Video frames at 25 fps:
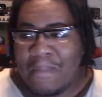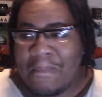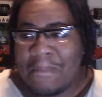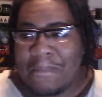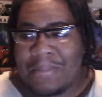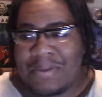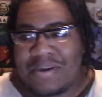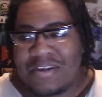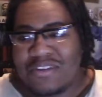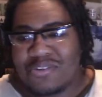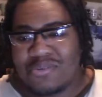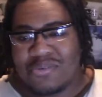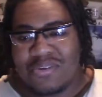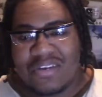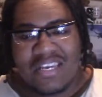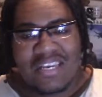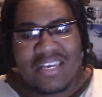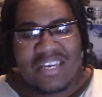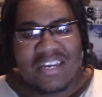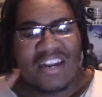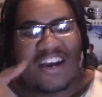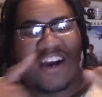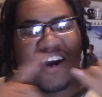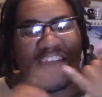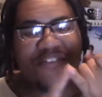But you could
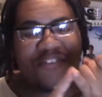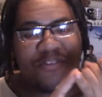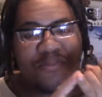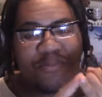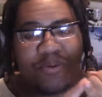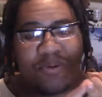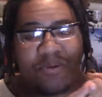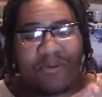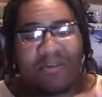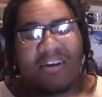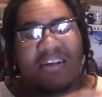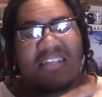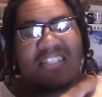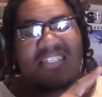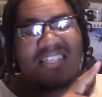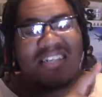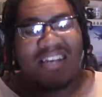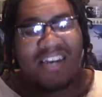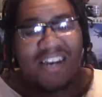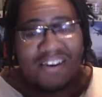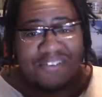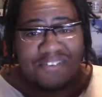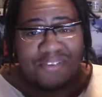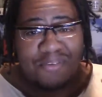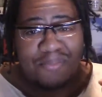get hoverboards and
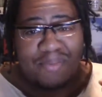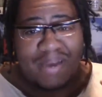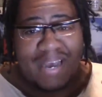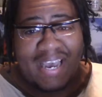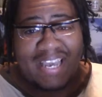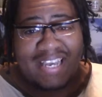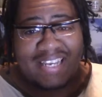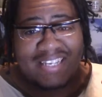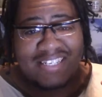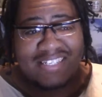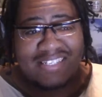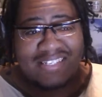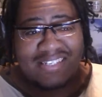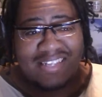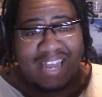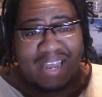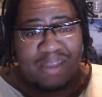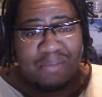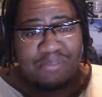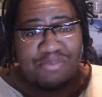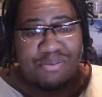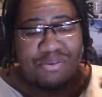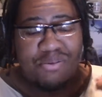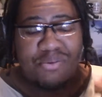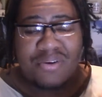hover bikes
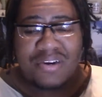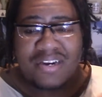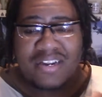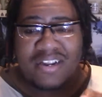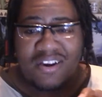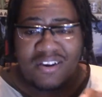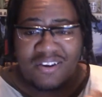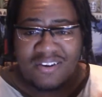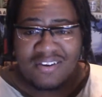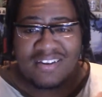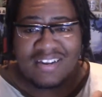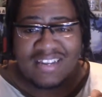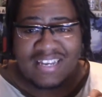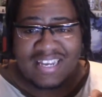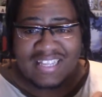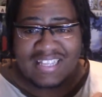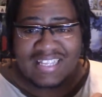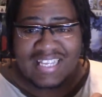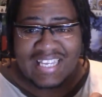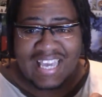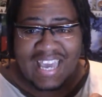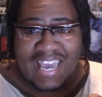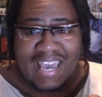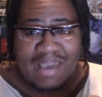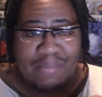like pretty early in
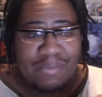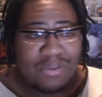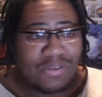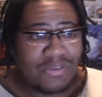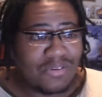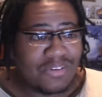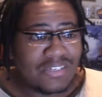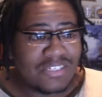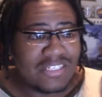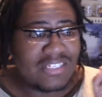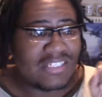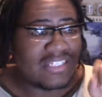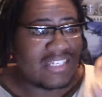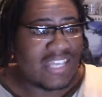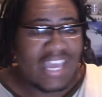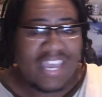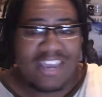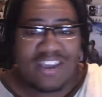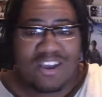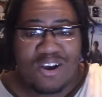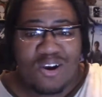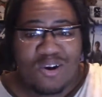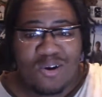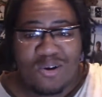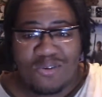the game, and you could just
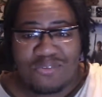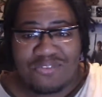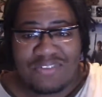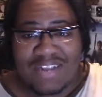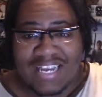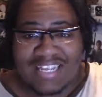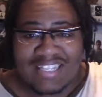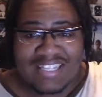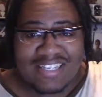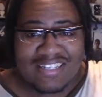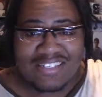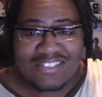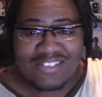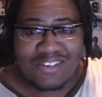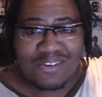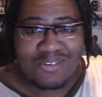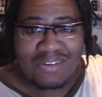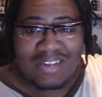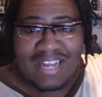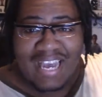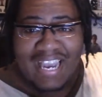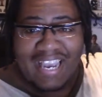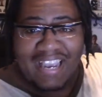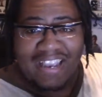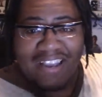take off. Like there's no
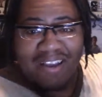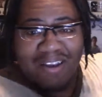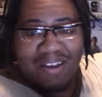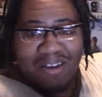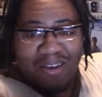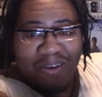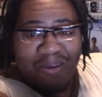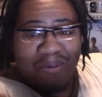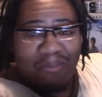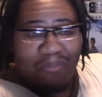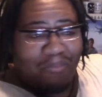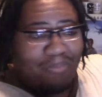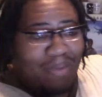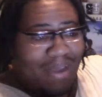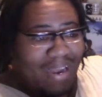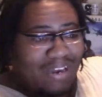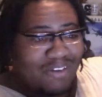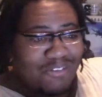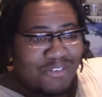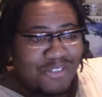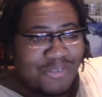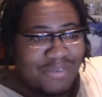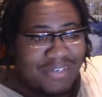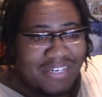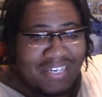like
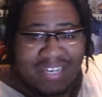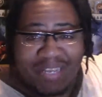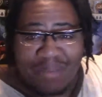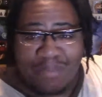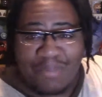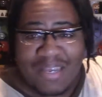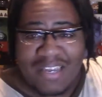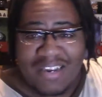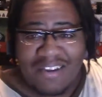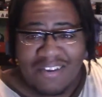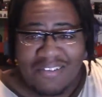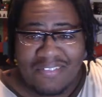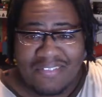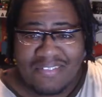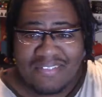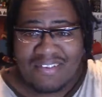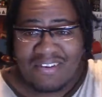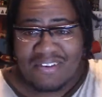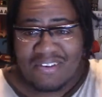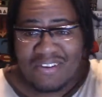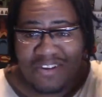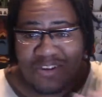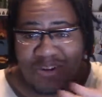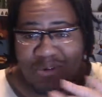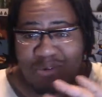boundary limit
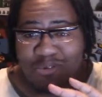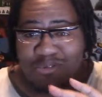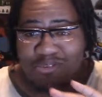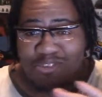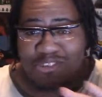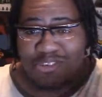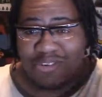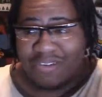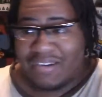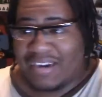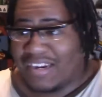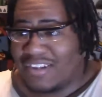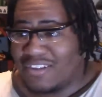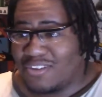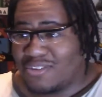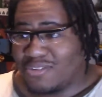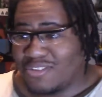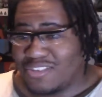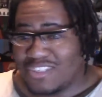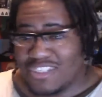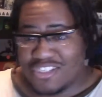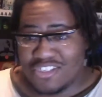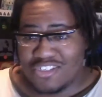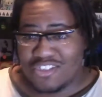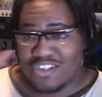or load screen. You could
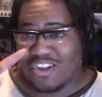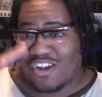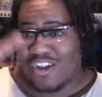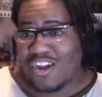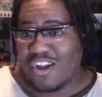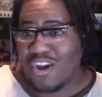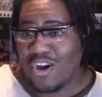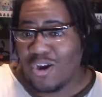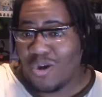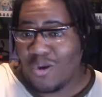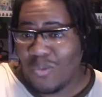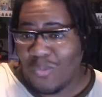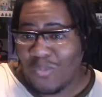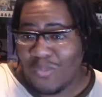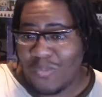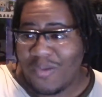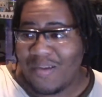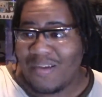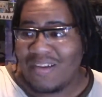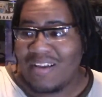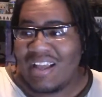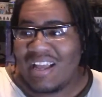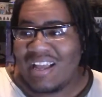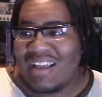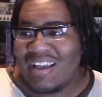just go,
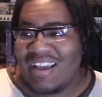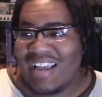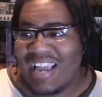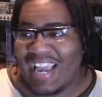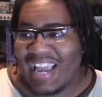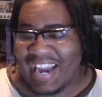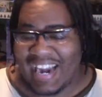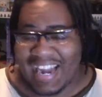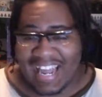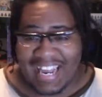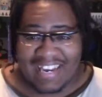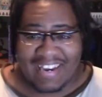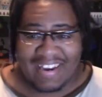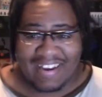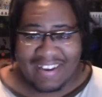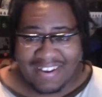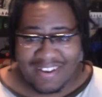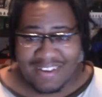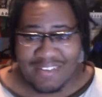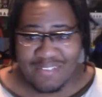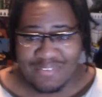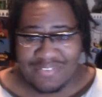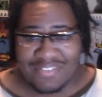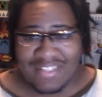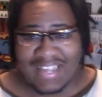and I
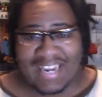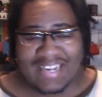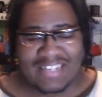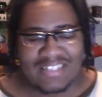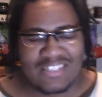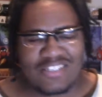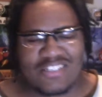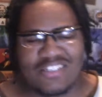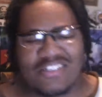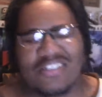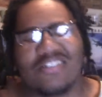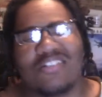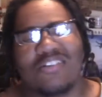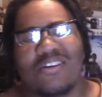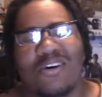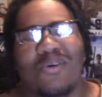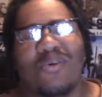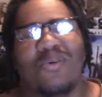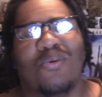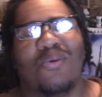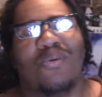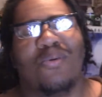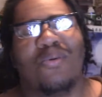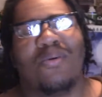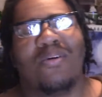love that
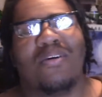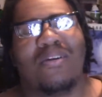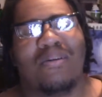so